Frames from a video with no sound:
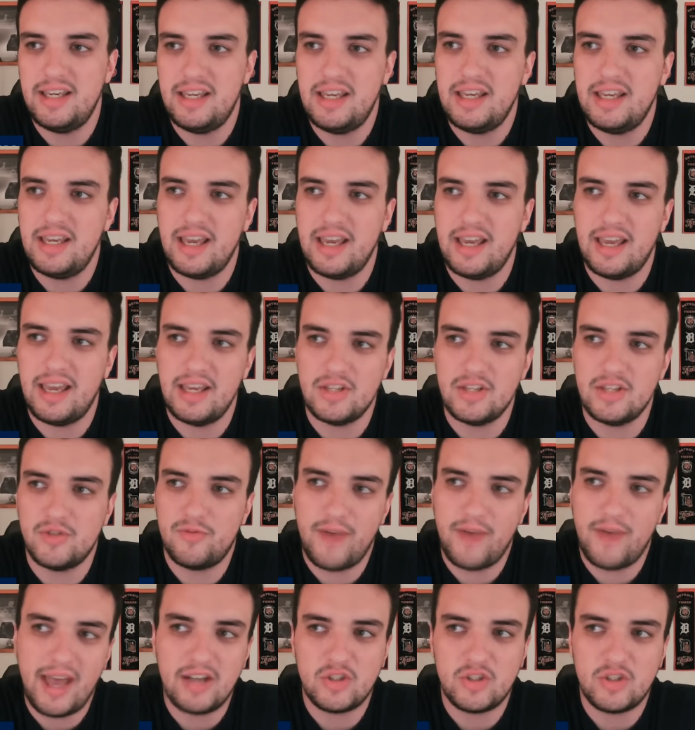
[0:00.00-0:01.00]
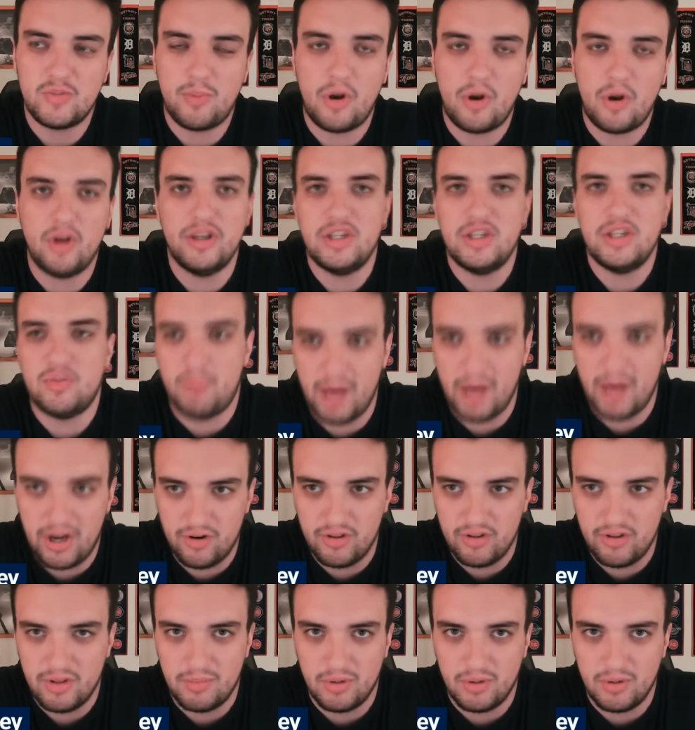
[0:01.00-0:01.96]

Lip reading: fastball is better in the